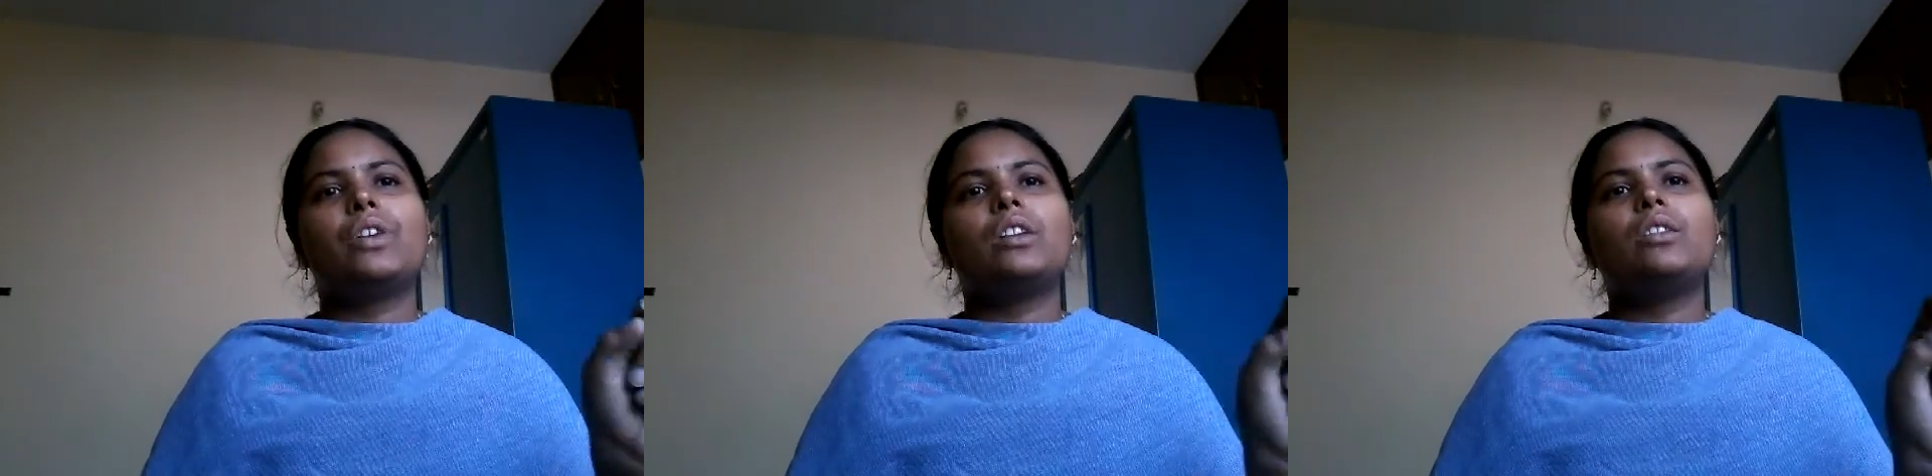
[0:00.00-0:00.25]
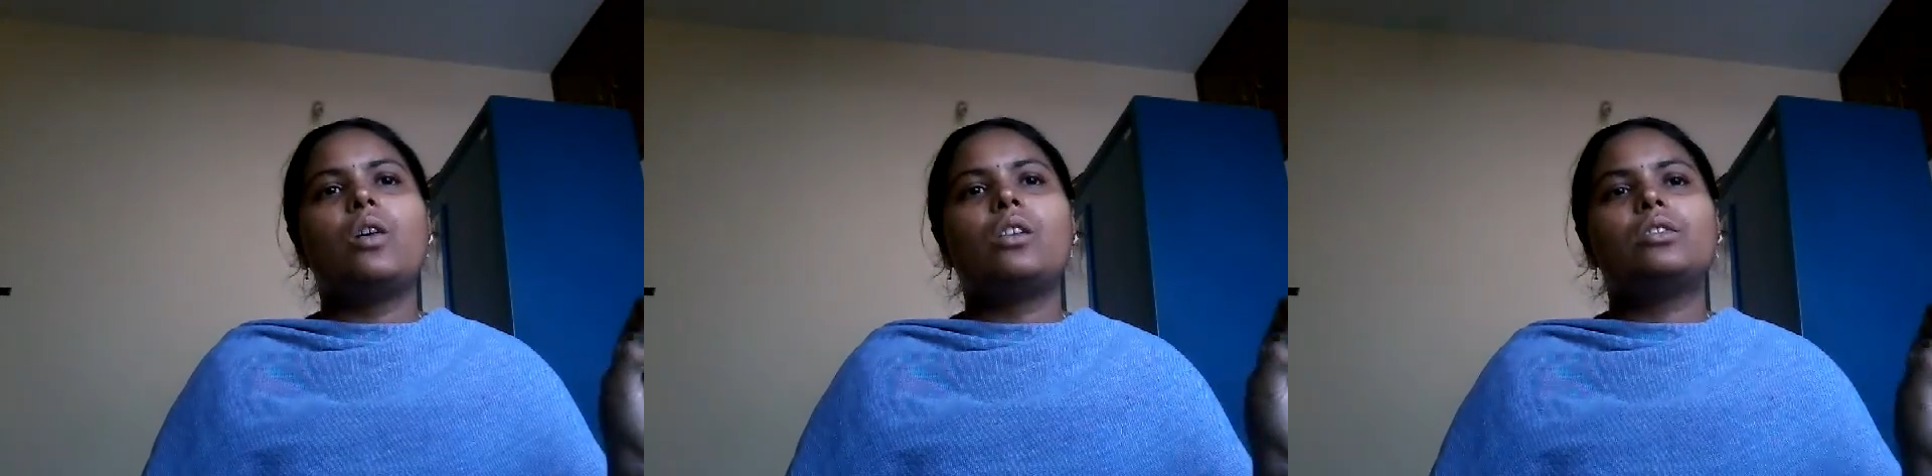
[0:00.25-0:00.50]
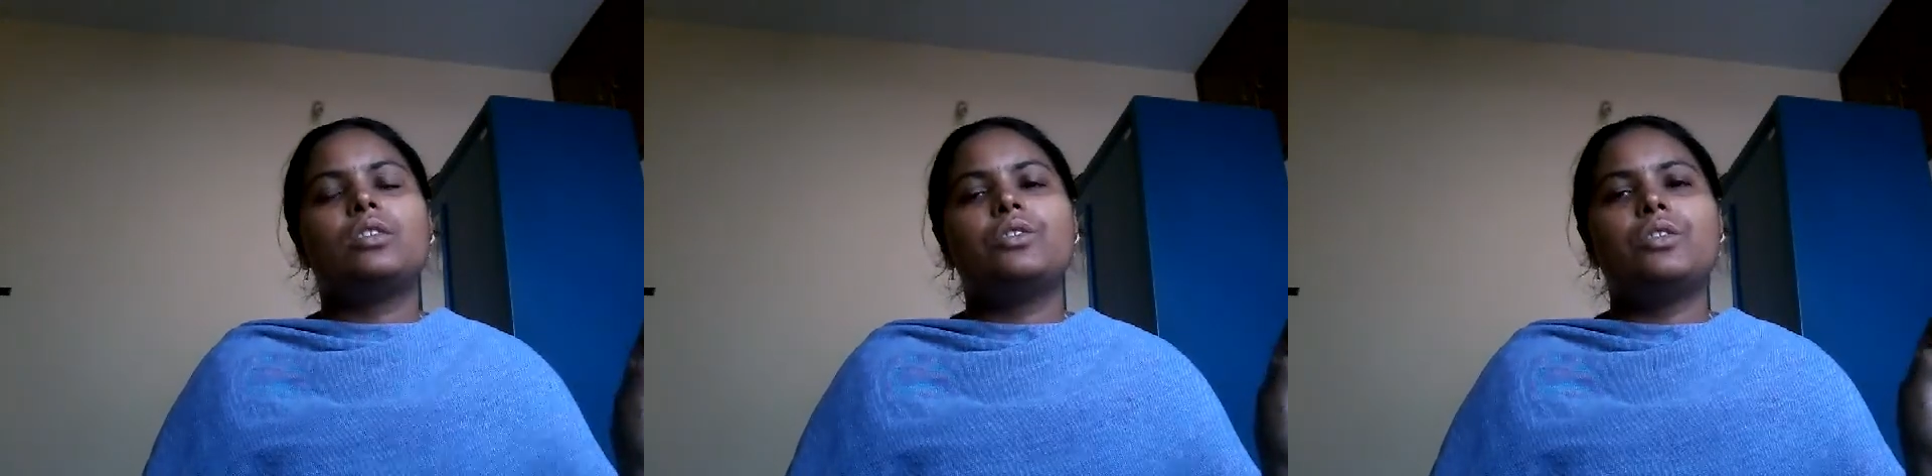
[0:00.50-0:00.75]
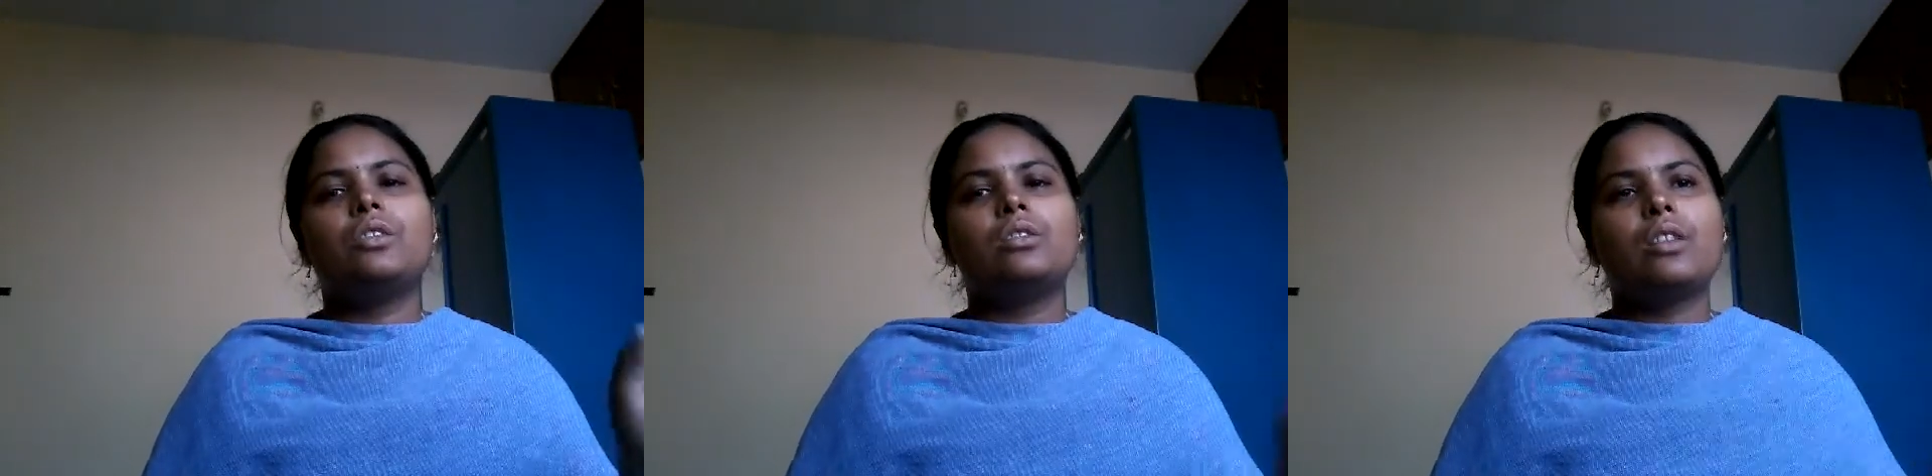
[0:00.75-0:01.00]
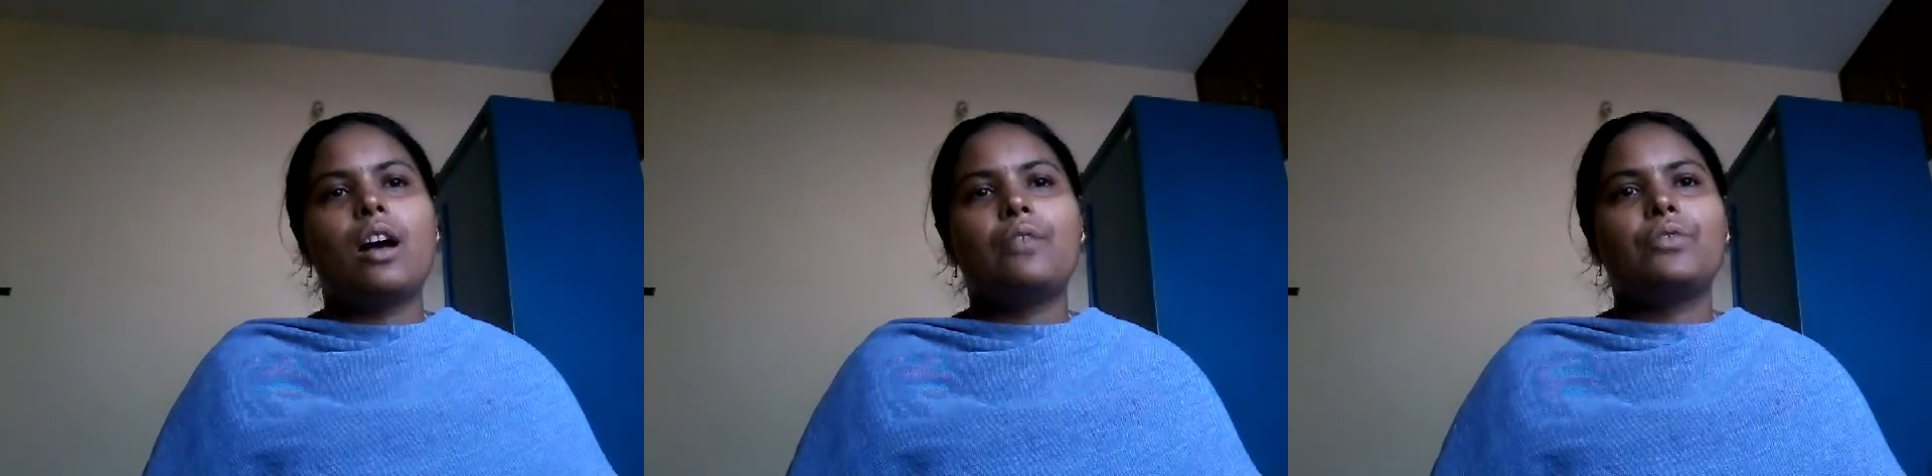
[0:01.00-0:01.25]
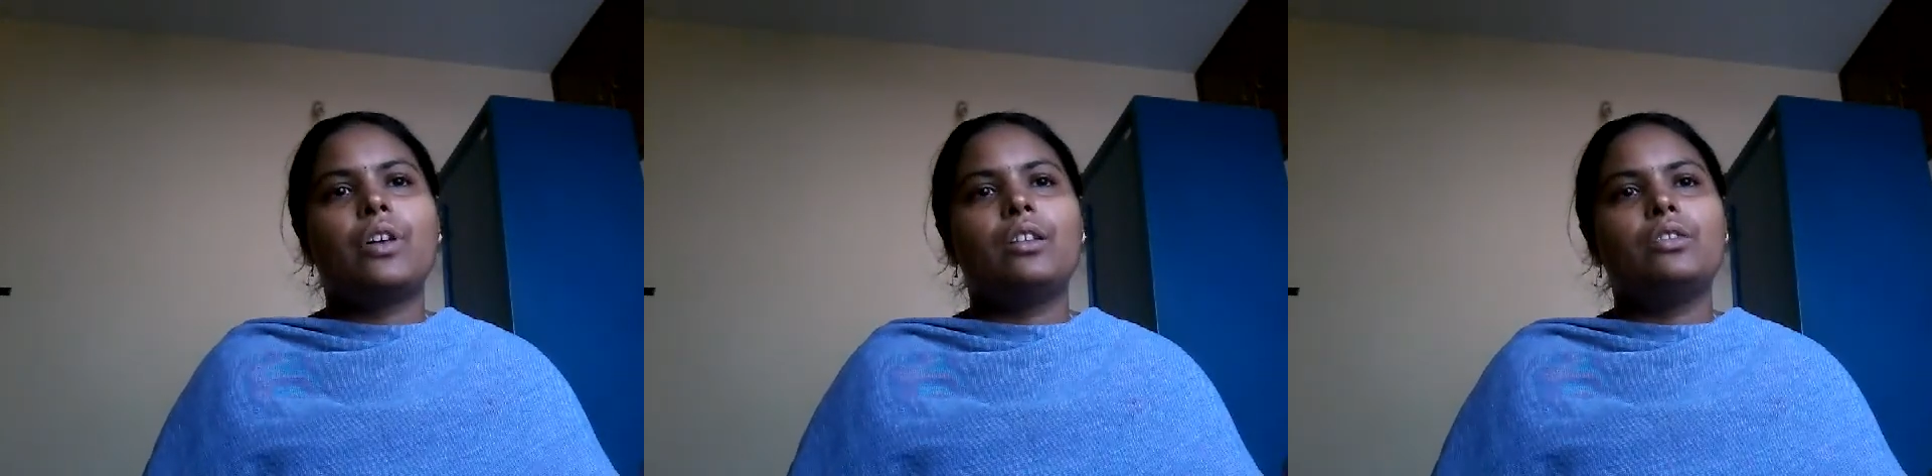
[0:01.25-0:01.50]
Here the oxygen is
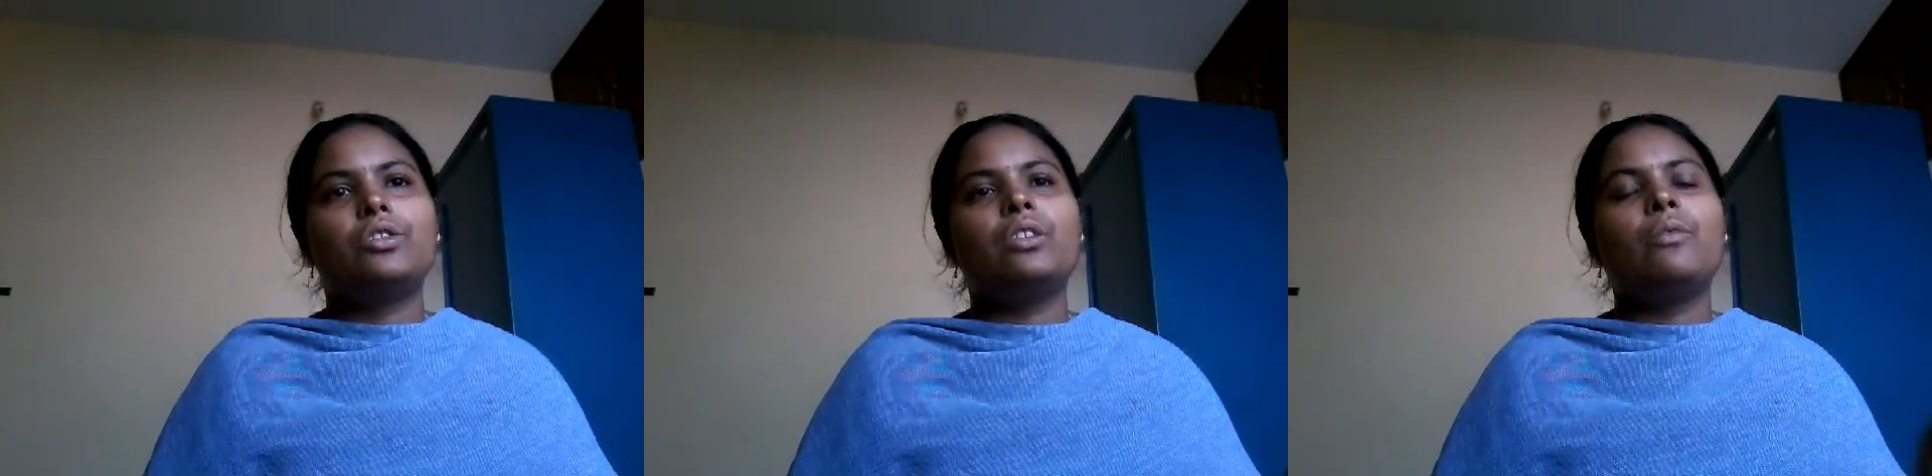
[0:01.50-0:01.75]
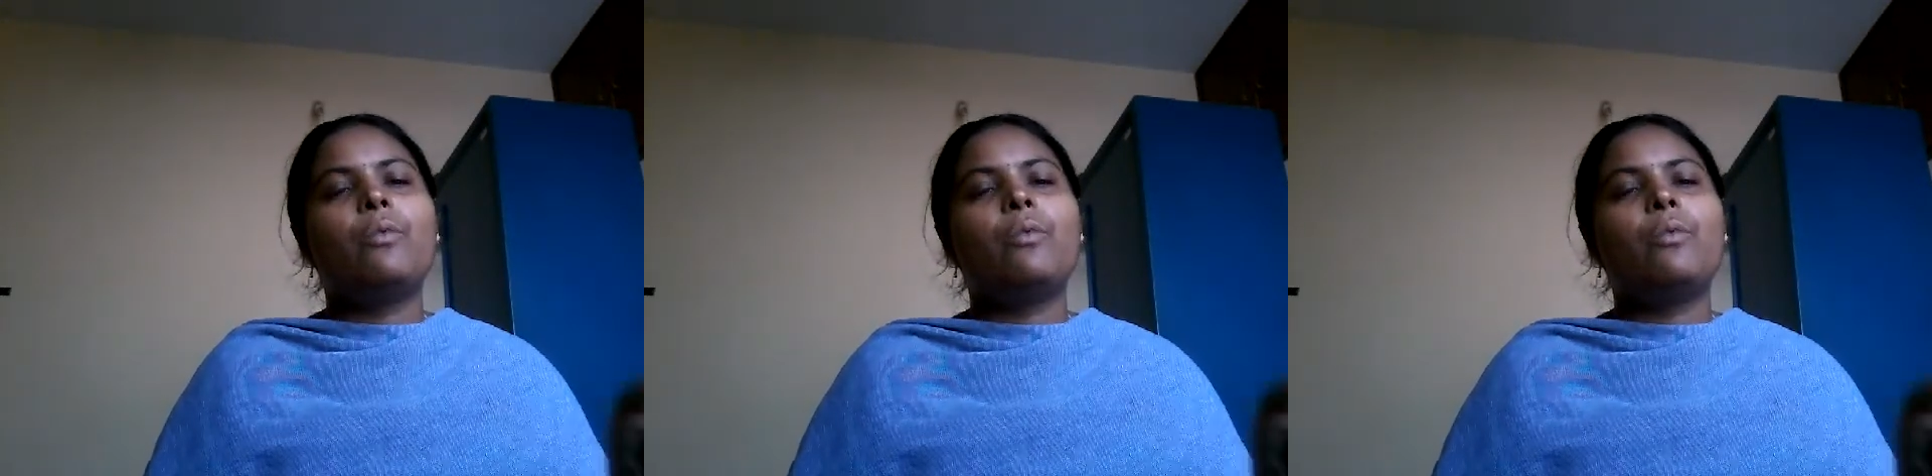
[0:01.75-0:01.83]
off condition,